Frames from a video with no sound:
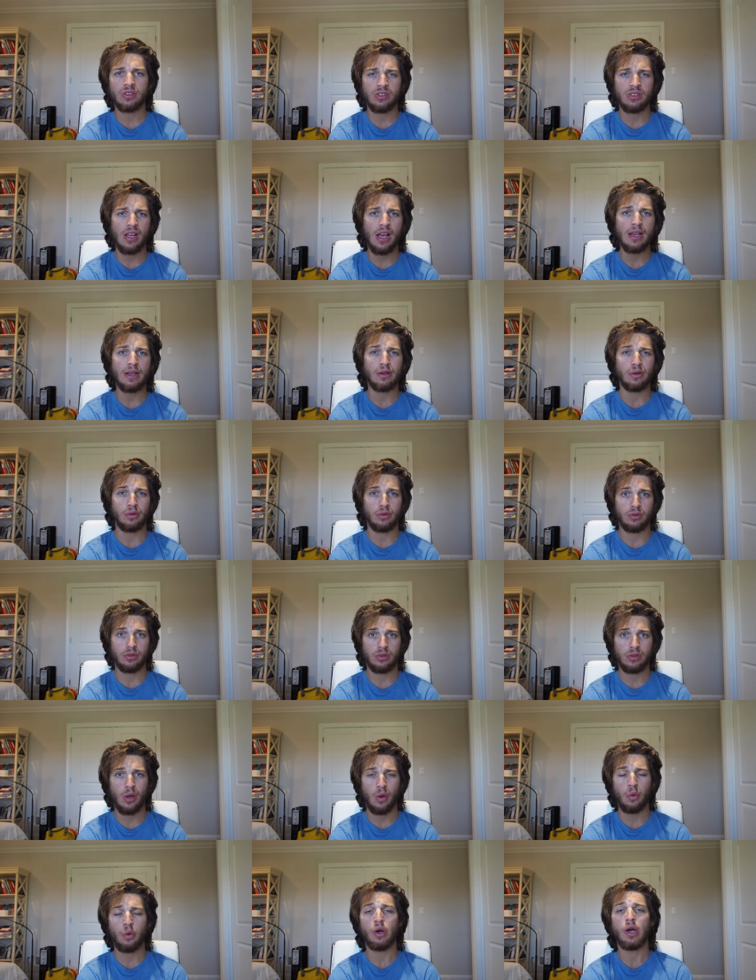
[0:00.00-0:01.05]
cycle.
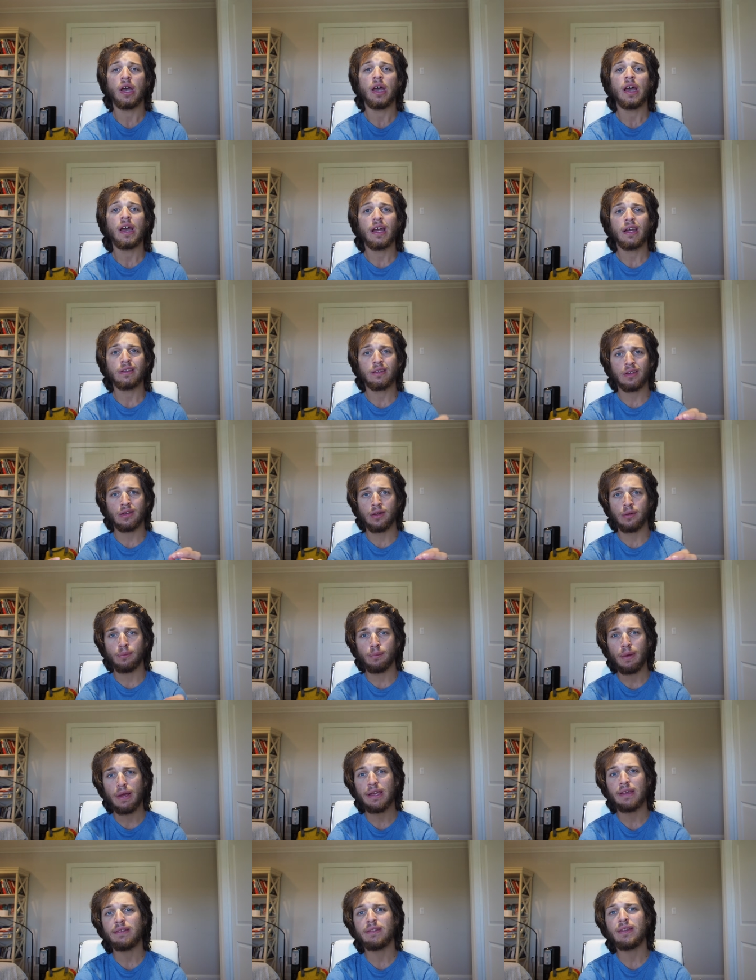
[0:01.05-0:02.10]
So it's an
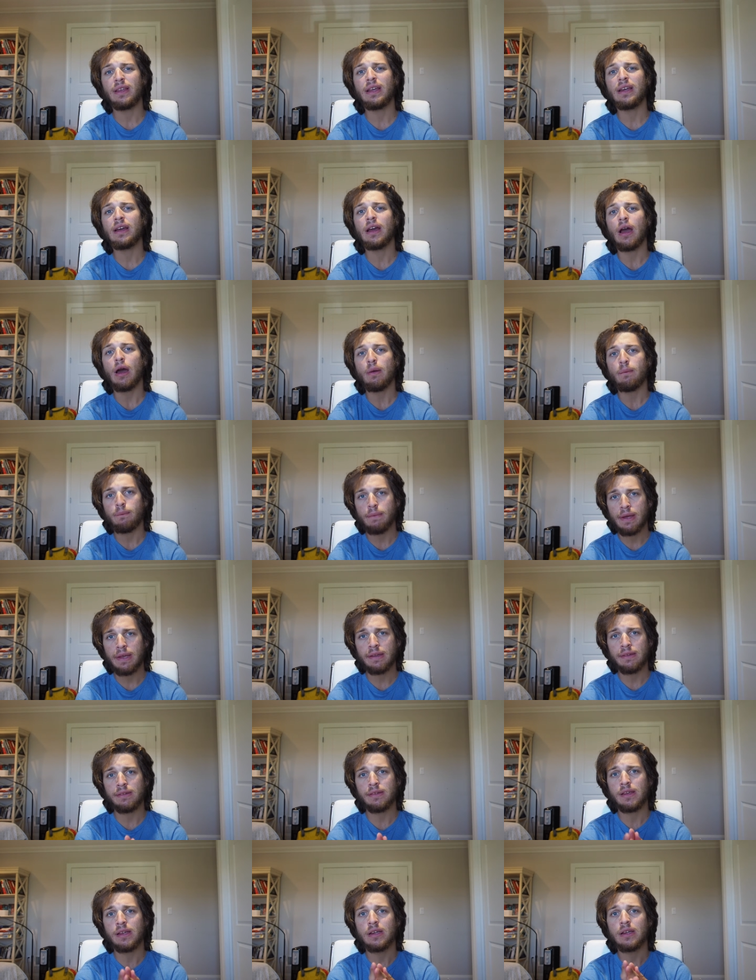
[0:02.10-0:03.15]
amazing
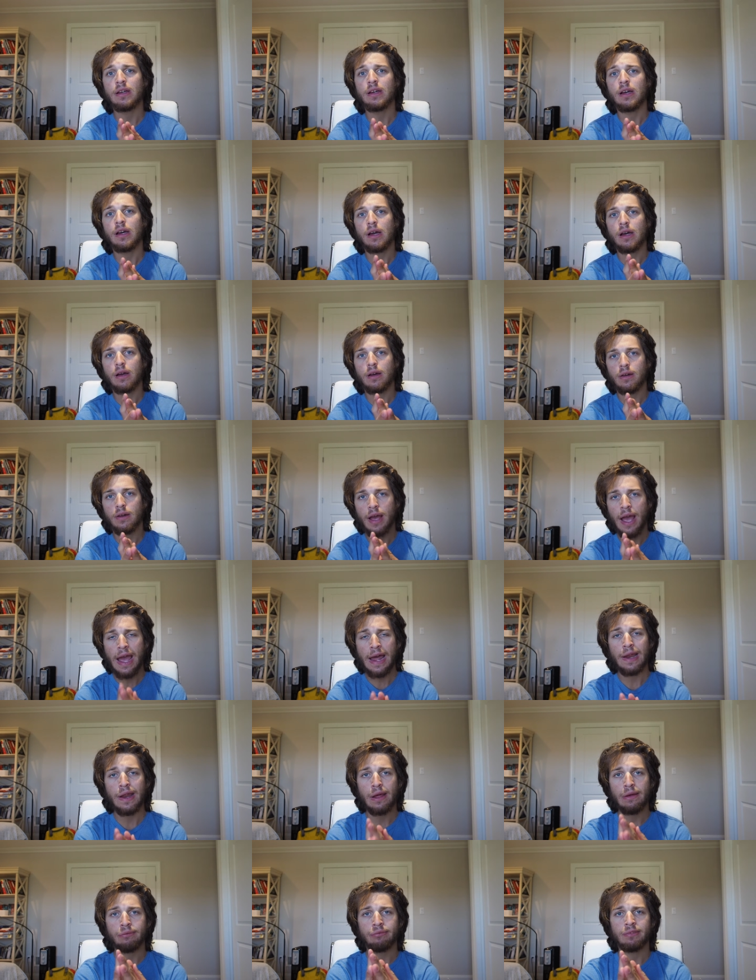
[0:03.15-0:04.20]
amazing N
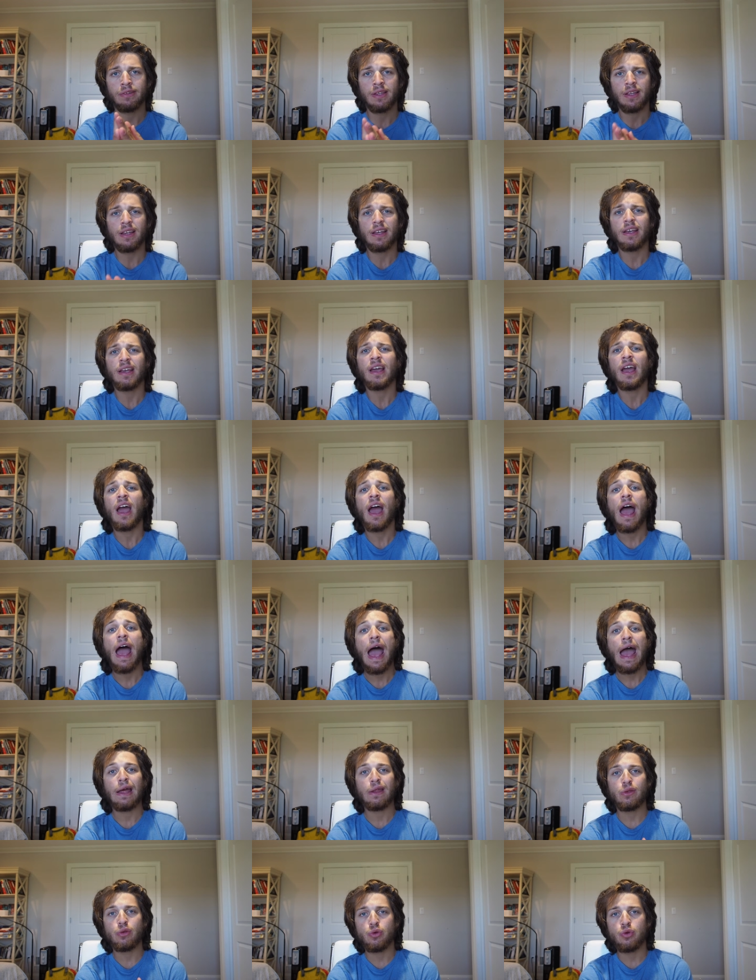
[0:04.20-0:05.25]
F T,
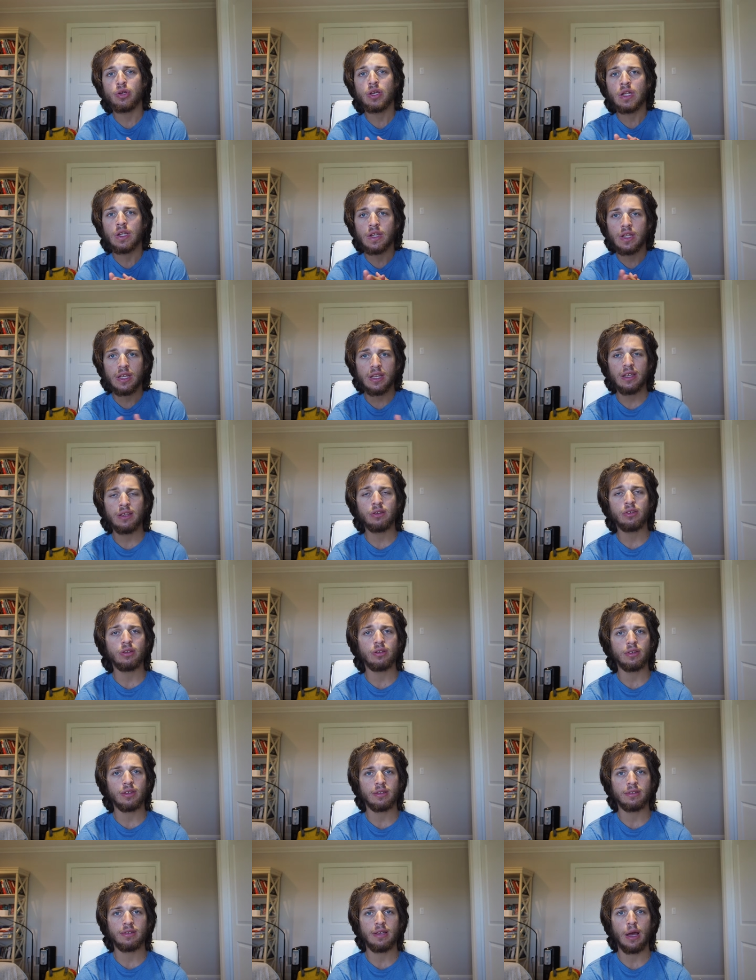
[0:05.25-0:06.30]
and you can
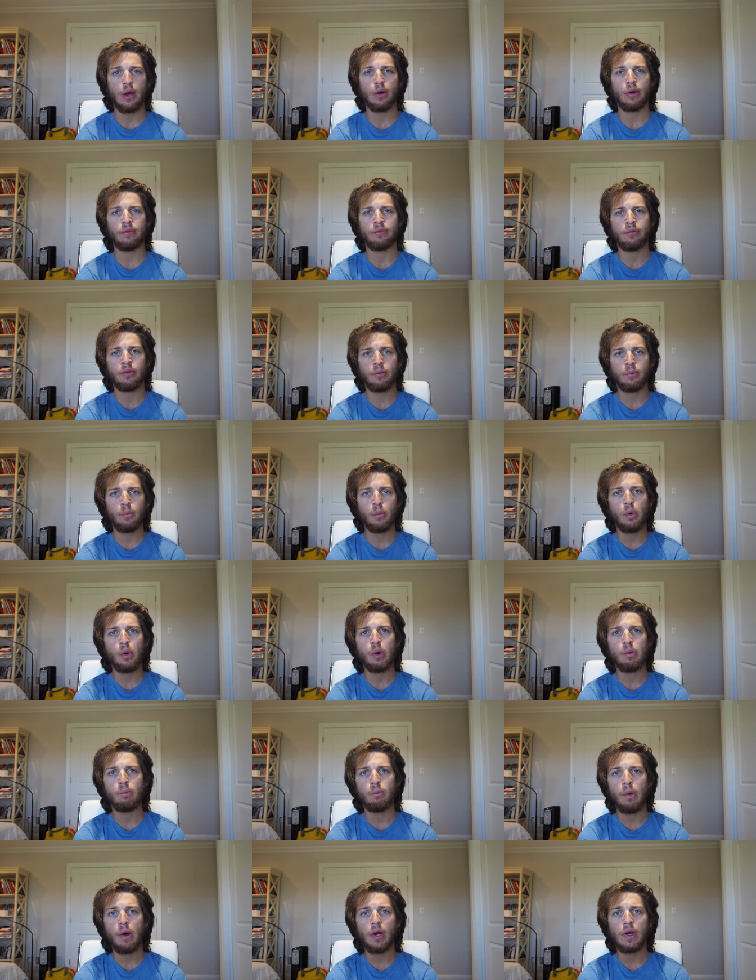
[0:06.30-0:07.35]
easily sell it for more
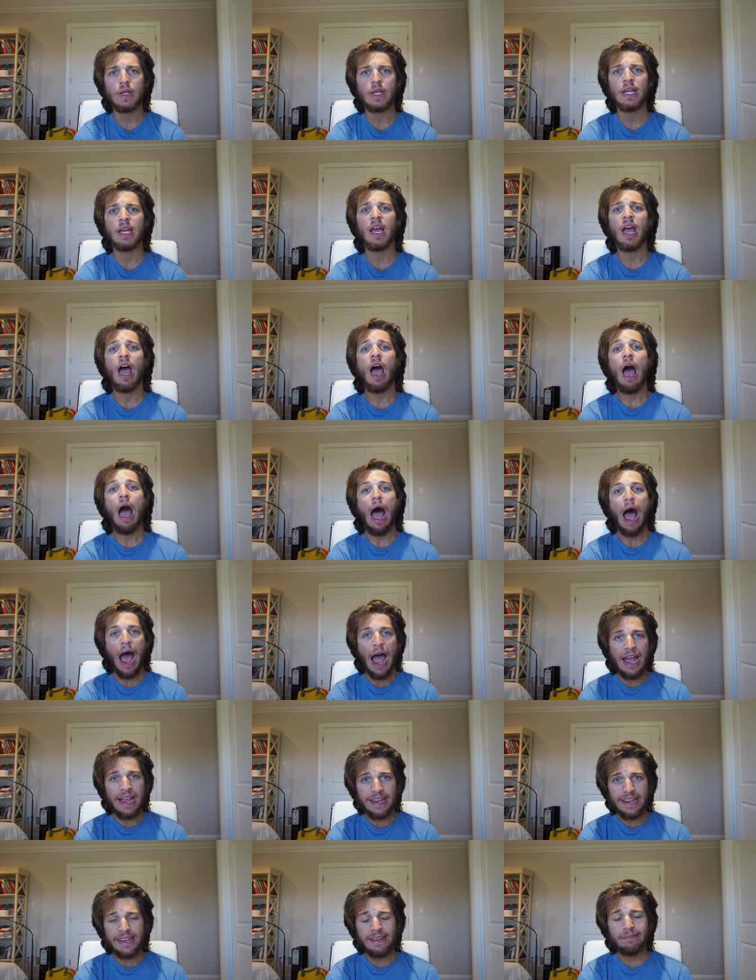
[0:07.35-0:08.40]
money.
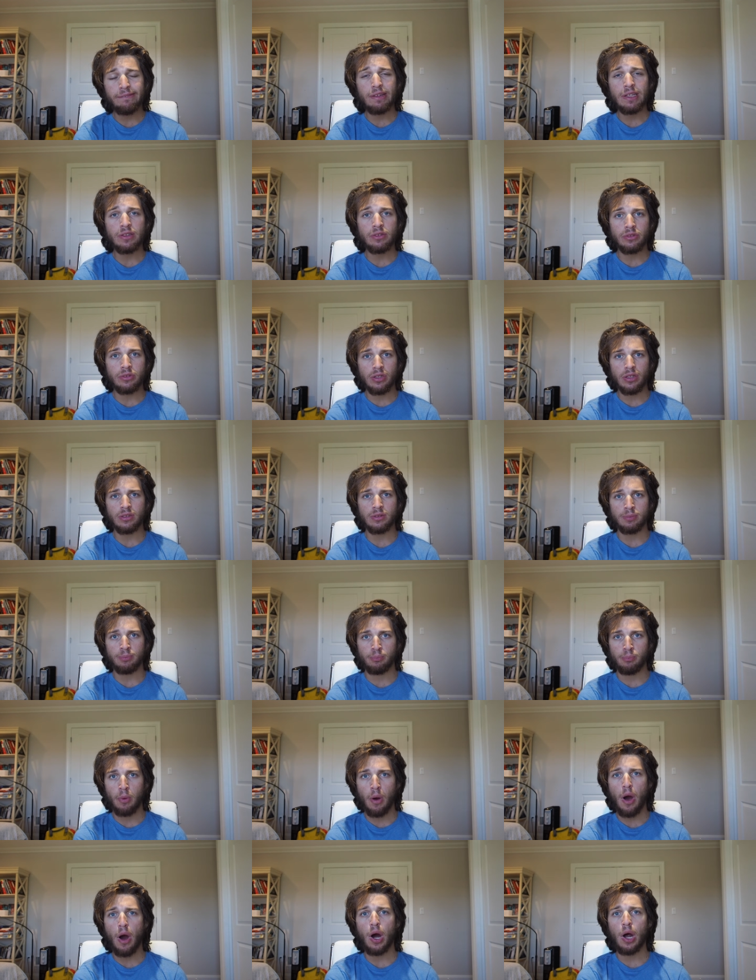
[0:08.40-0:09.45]
I even just
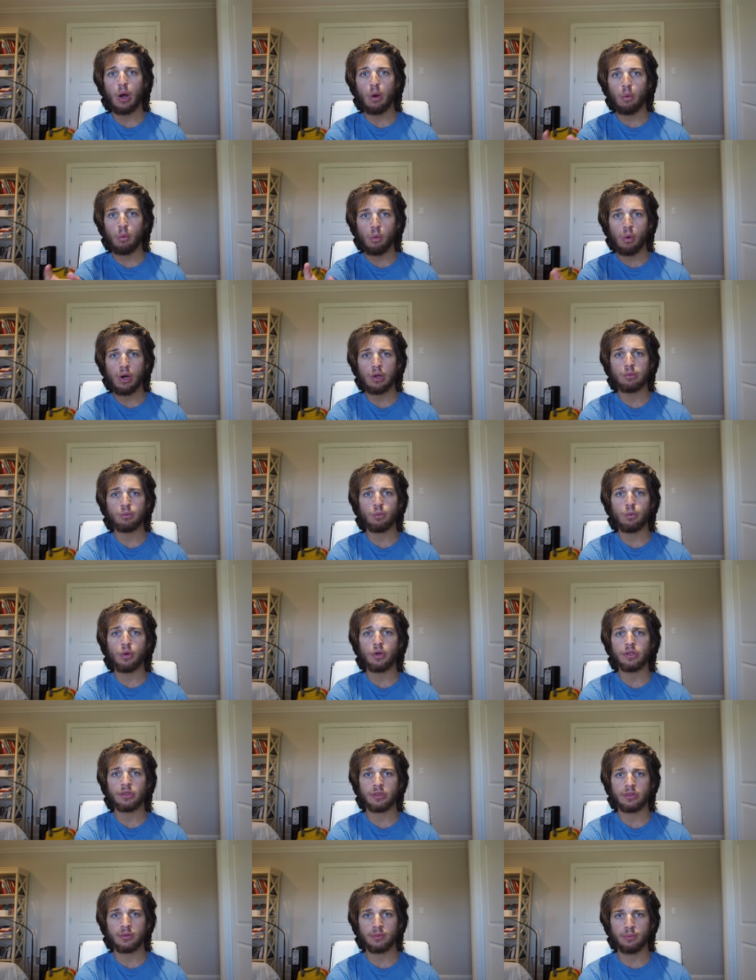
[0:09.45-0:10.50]
bought one
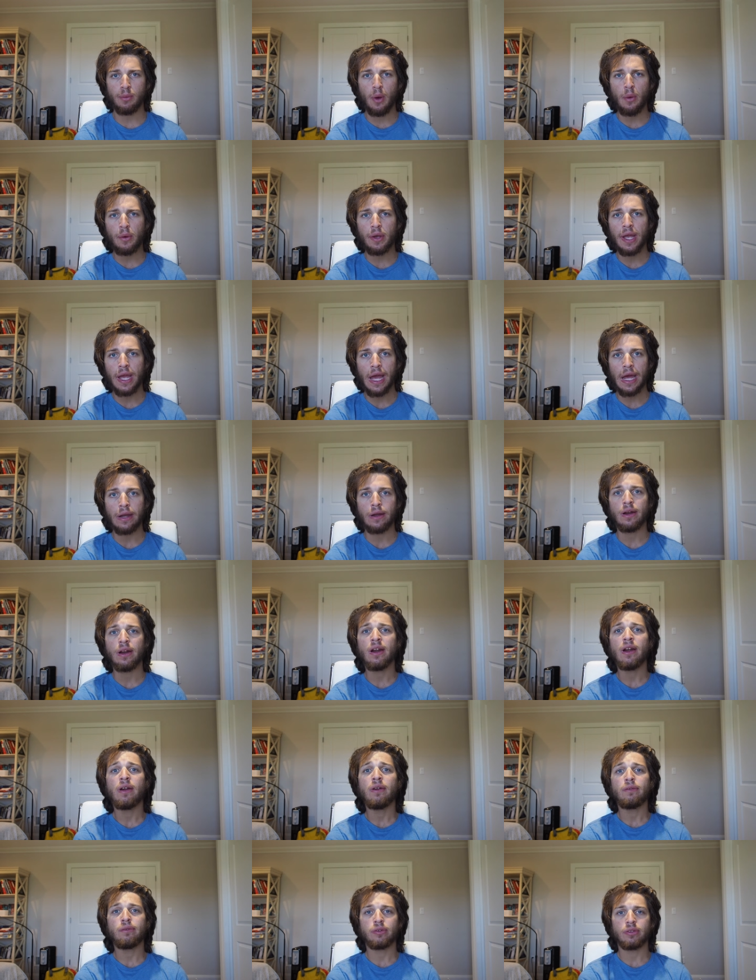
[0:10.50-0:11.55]
more Smokehead
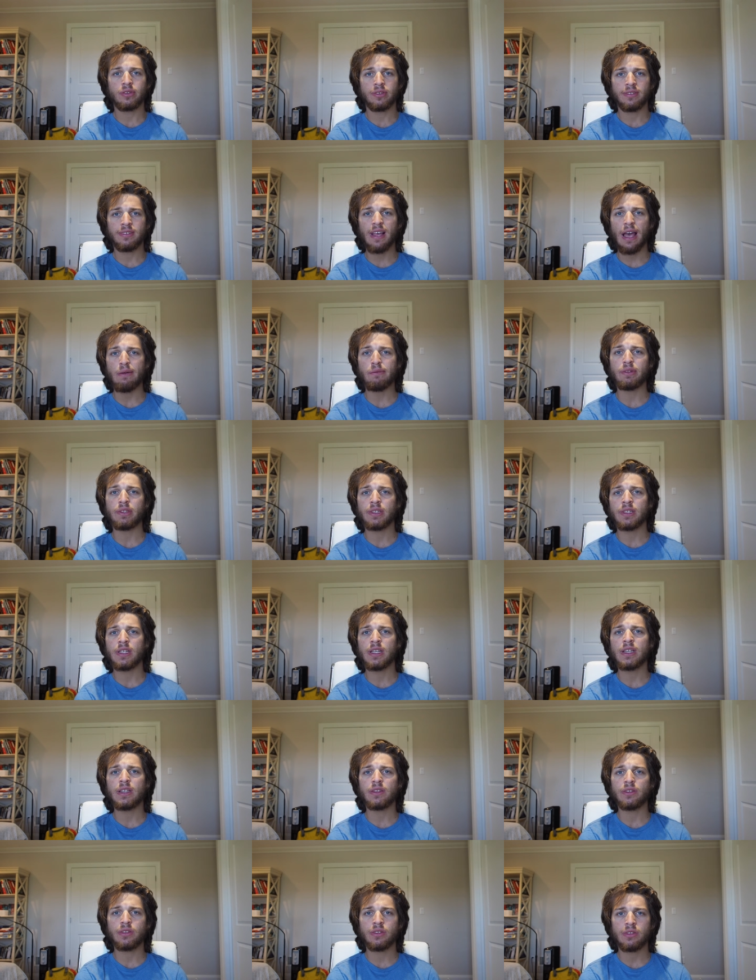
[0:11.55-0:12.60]
for
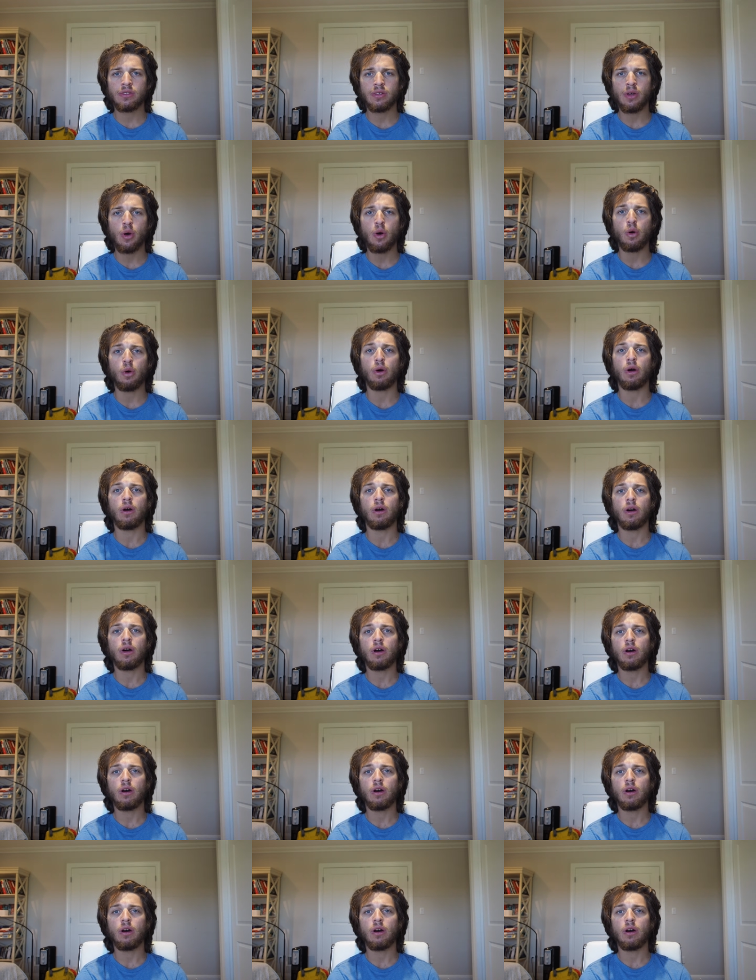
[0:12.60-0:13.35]
seventeen soul,